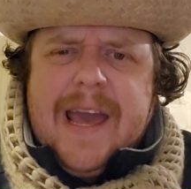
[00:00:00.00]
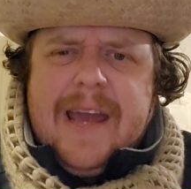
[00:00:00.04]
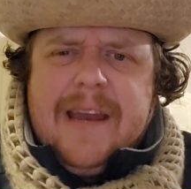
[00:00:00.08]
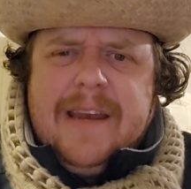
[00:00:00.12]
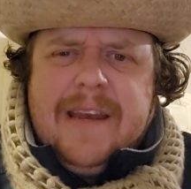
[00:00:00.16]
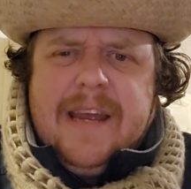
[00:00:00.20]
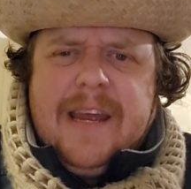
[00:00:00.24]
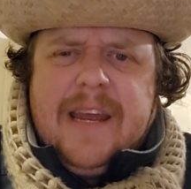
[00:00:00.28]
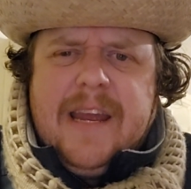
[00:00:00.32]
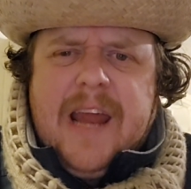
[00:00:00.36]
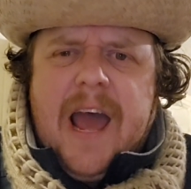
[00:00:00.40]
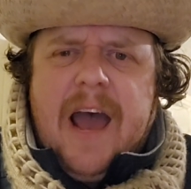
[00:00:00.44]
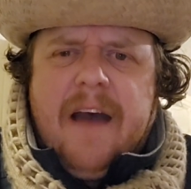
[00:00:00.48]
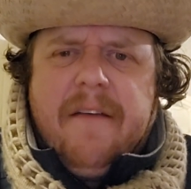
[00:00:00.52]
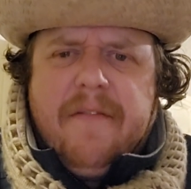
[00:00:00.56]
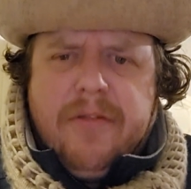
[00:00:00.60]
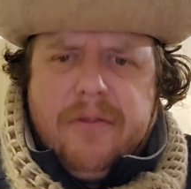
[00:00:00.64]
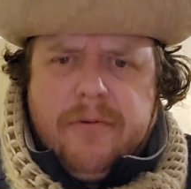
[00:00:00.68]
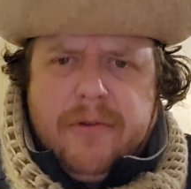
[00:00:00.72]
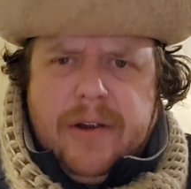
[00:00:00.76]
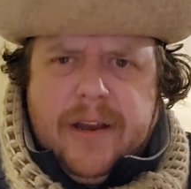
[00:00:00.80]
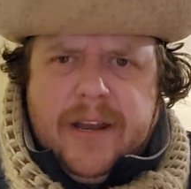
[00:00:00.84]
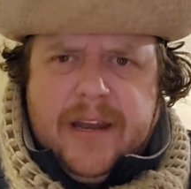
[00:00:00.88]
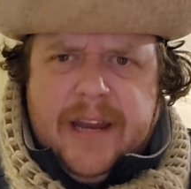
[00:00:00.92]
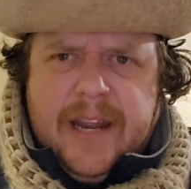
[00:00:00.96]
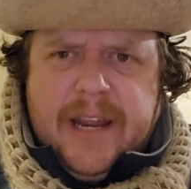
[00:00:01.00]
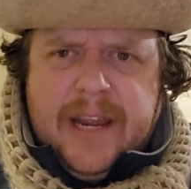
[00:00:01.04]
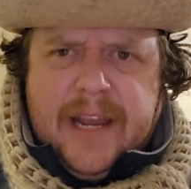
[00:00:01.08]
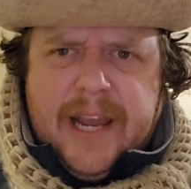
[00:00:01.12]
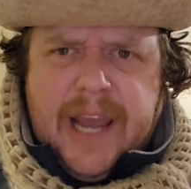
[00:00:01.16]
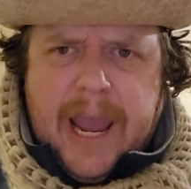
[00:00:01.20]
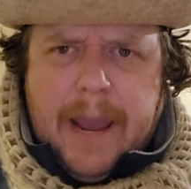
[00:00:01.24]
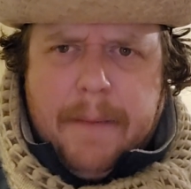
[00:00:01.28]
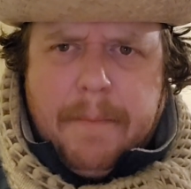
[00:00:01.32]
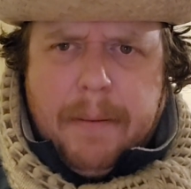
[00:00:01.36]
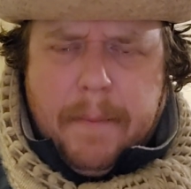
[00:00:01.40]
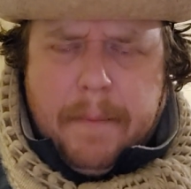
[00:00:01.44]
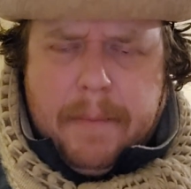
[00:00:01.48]
did have 3D
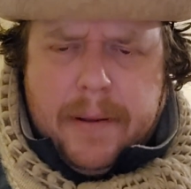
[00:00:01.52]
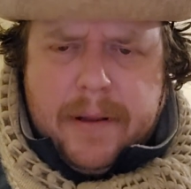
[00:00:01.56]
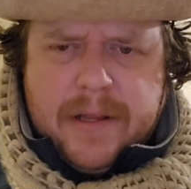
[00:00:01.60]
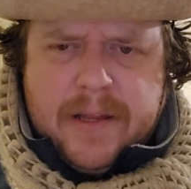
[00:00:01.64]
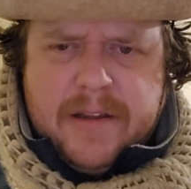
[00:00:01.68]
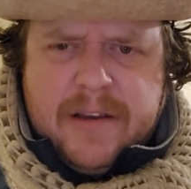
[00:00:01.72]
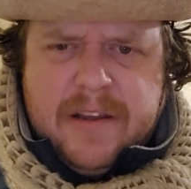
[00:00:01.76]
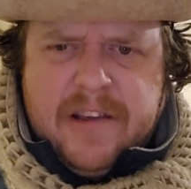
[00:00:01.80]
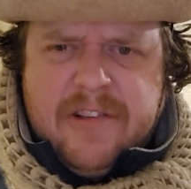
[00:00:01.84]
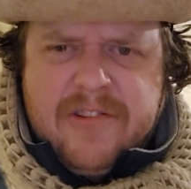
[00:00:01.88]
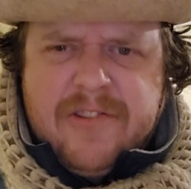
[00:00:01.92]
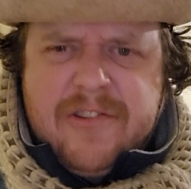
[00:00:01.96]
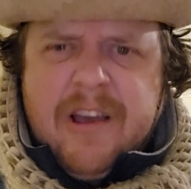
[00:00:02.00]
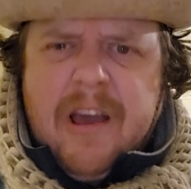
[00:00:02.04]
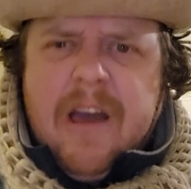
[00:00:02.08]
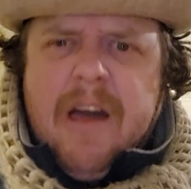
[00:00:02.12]
capabilities,